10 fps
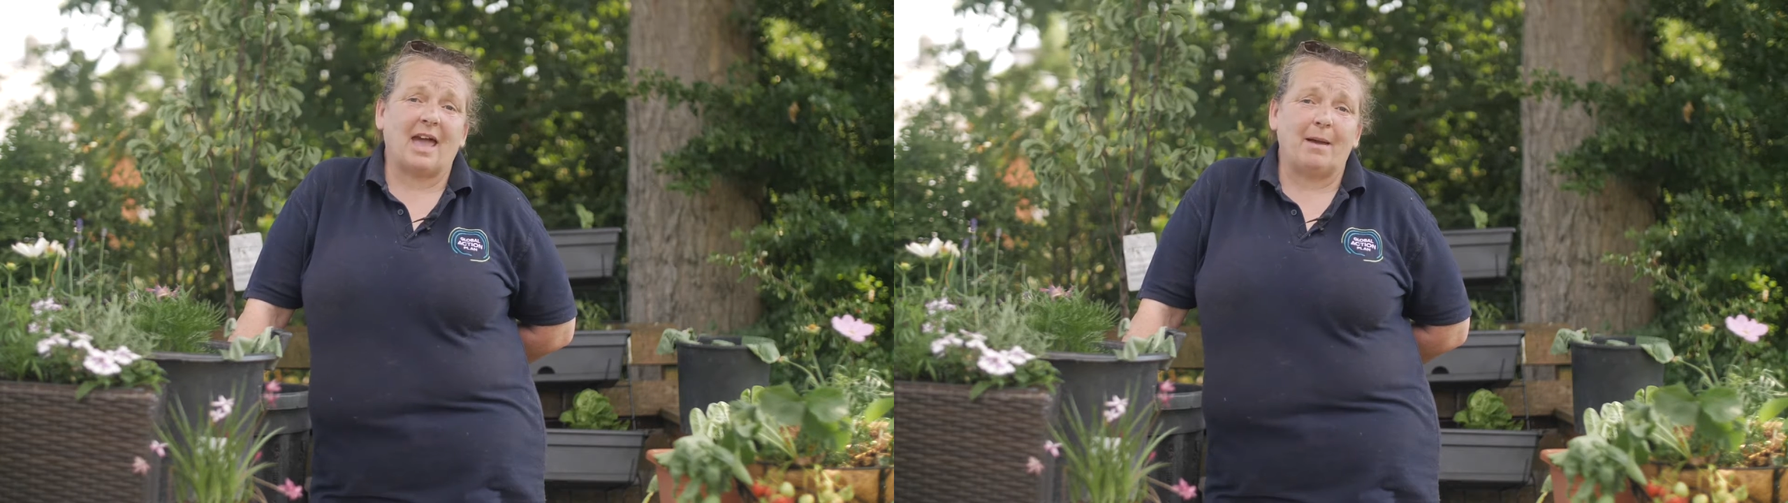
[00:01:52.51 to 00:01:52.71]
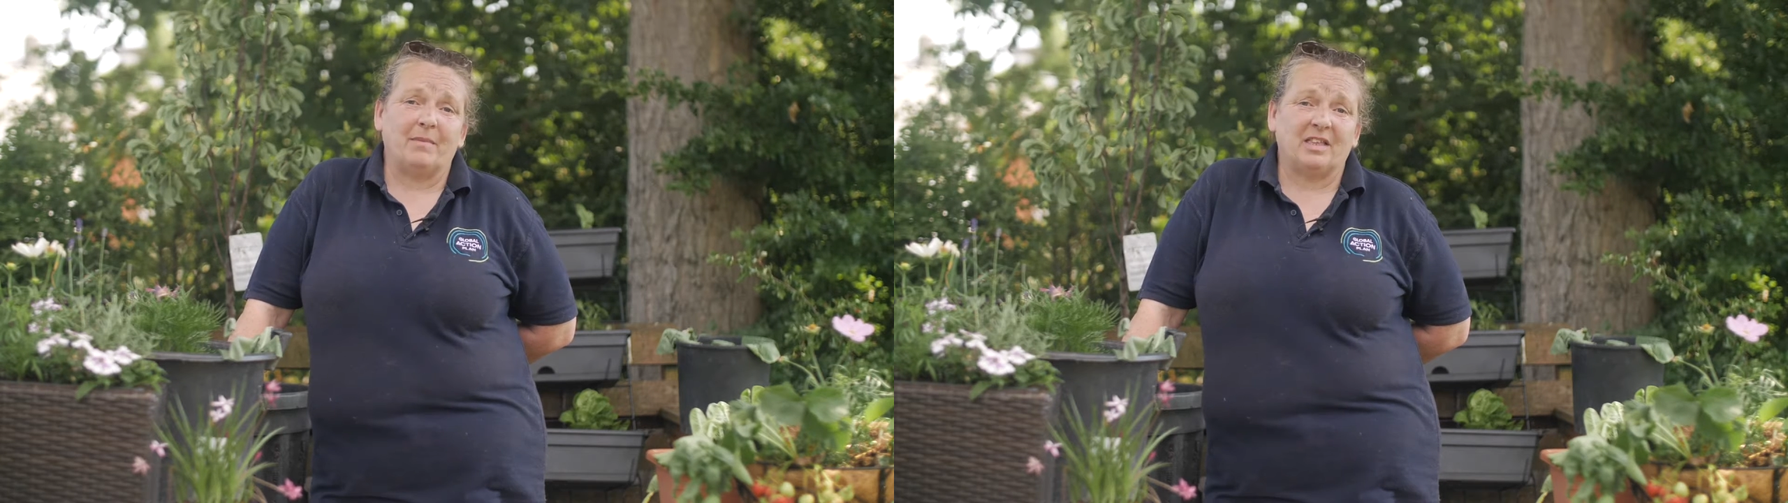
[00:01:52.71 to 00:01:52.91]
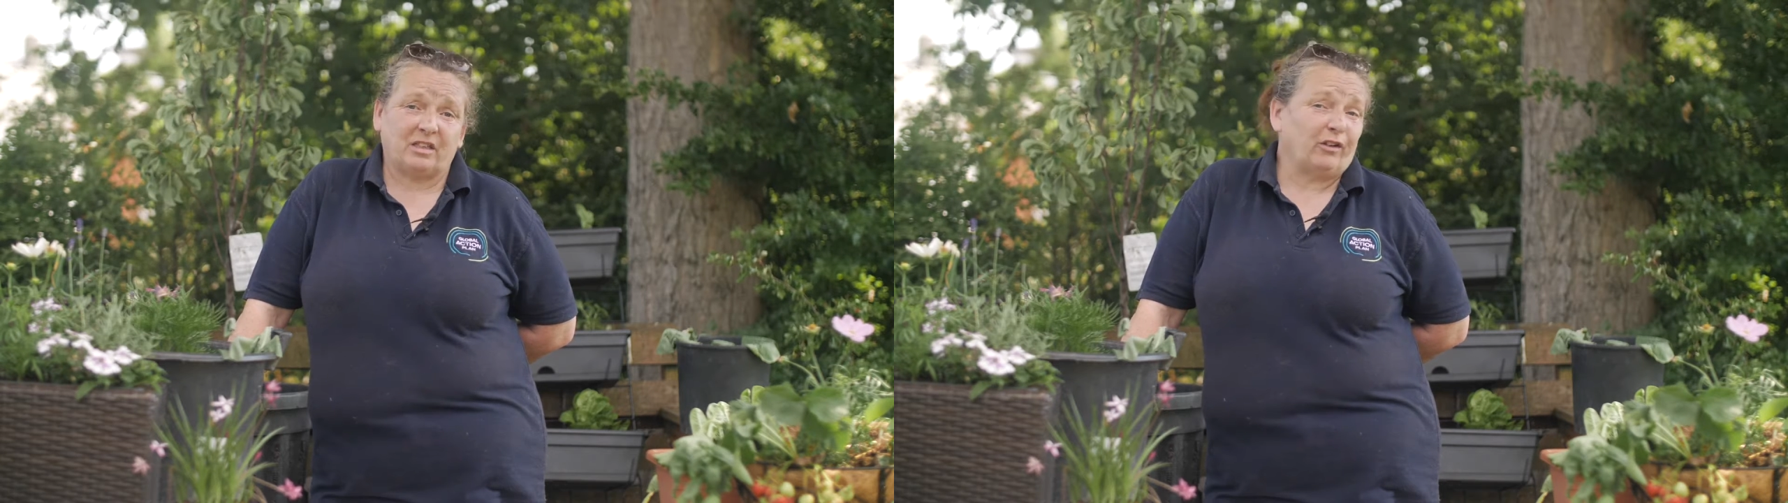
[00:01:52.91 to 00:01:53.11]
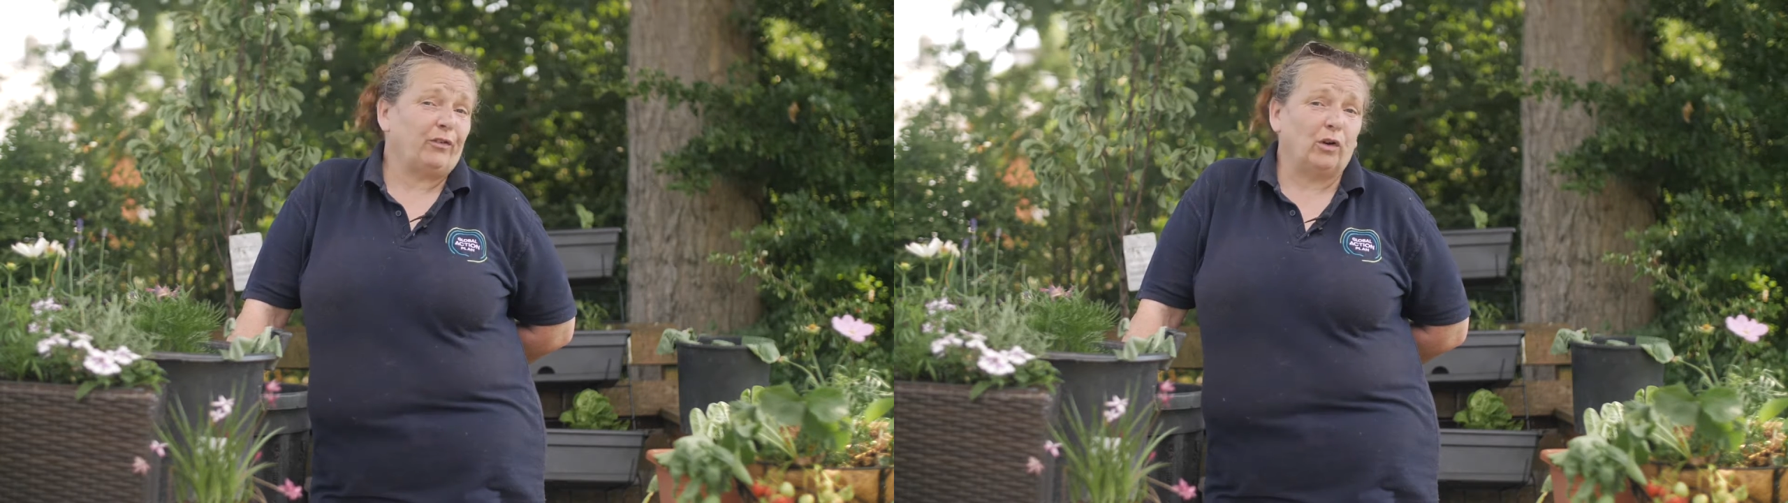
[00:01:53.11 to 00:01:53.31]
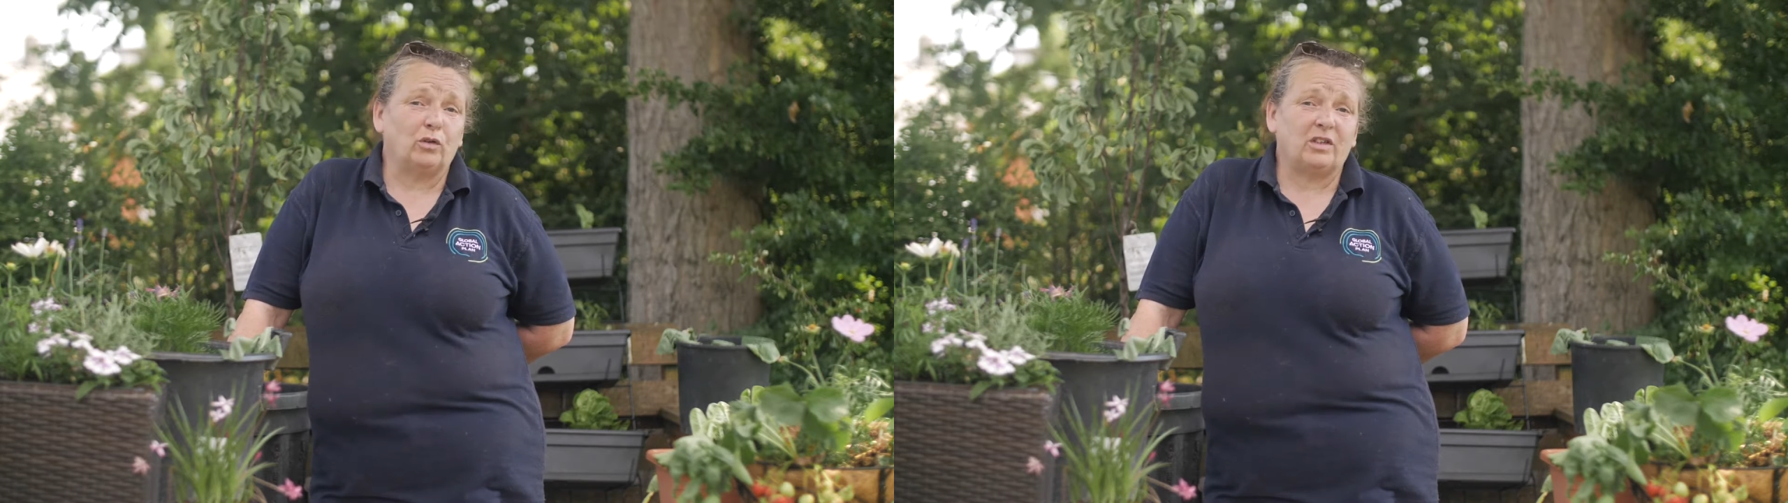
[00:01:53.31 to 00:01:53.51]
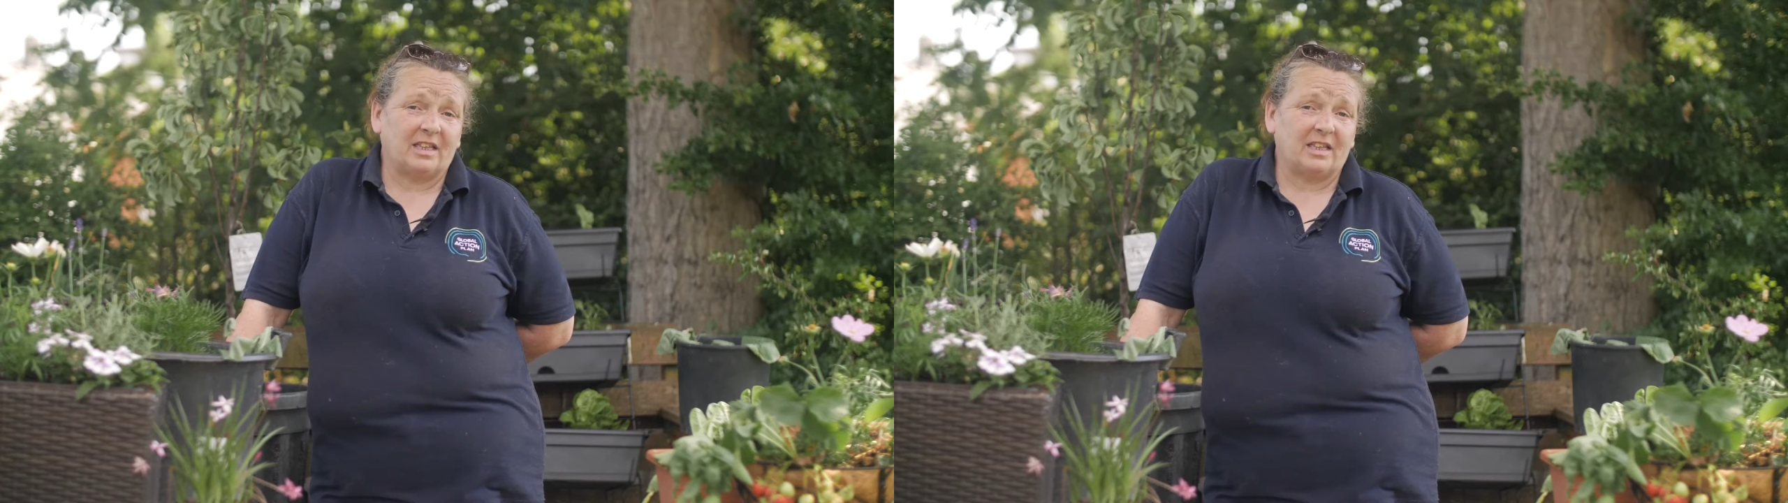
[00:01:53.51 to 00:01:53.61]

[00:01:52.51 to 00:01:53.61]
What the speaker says: their food.